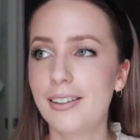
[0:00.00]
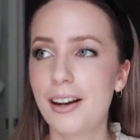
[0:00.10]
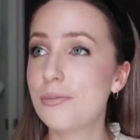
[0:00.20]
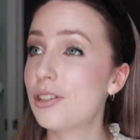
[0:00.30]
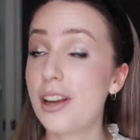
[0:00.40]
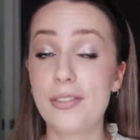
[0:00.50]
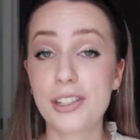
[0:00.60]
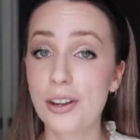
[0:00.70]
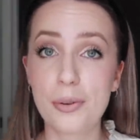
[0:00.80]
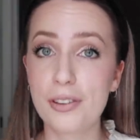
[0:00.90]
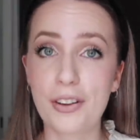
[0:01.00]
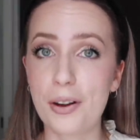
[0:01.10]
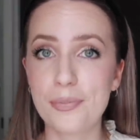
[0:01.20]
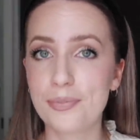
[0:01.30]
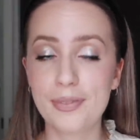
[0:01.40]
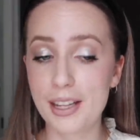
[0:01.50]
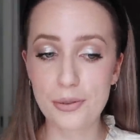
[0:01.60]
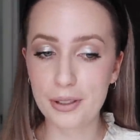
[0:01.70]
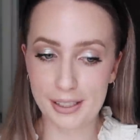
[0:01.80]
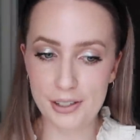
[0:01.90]
I'm just having to go with the flow. That's
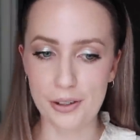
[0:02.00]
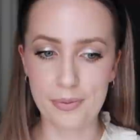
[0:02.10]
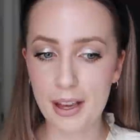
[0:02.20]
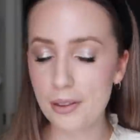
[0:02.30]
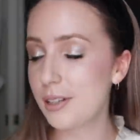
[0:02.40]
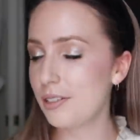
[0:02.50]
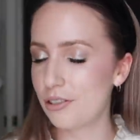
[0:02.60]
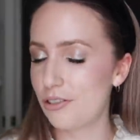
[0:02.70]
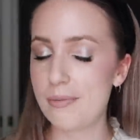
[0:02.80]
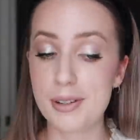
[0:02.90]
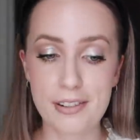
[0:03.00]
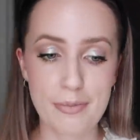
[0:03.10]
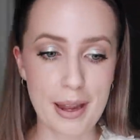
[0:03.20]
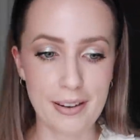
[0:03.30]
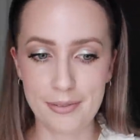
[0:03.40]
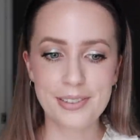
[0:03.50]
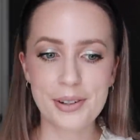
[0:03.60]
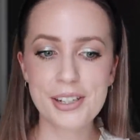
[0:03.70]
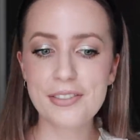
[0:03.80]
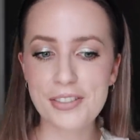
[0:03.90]
all I can do. Otherwise I'll just drive myself mad.
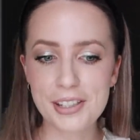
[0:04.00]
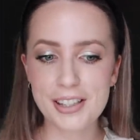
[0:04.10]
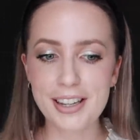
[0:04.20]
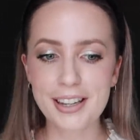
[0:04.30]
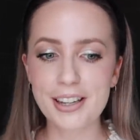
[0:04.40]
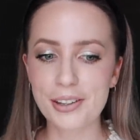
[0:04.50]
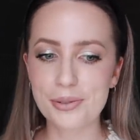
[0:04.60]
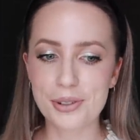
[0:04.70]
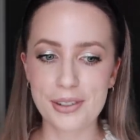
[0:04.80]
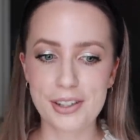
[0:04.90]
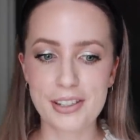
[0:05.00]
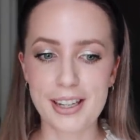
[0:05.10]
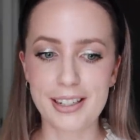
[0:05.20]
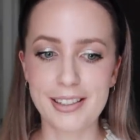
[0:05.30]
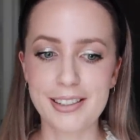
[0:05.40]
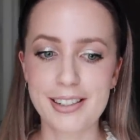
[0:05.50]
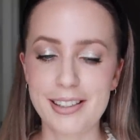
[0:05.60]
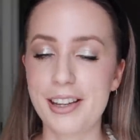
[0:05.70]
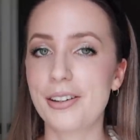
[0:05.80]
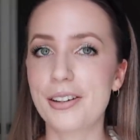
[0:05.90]
What is the first thing you will do in New Zealand
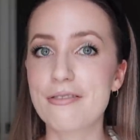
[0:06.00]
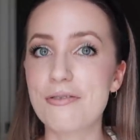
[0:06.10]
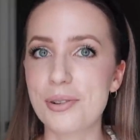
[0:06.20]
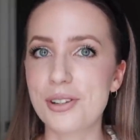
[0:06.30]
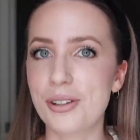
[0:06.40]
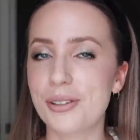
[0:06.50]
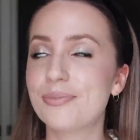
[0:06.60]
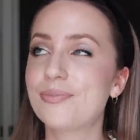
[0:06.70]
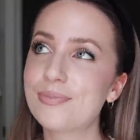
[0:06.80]
that you're looking forward to?